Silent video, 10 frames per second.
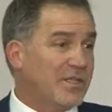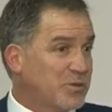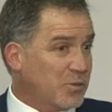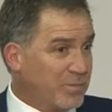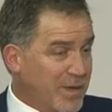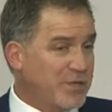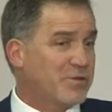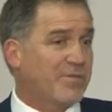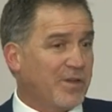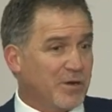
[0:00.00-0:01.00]
These were
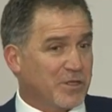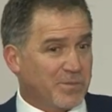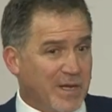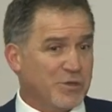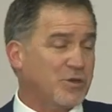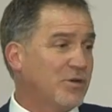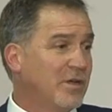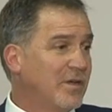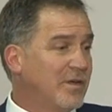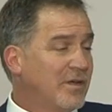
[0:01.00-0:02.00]
major figures, major
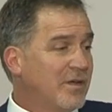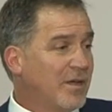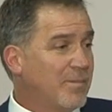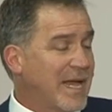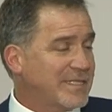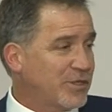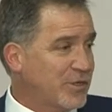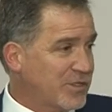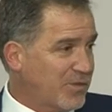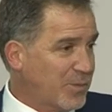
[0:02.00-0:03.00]
ambassadors of the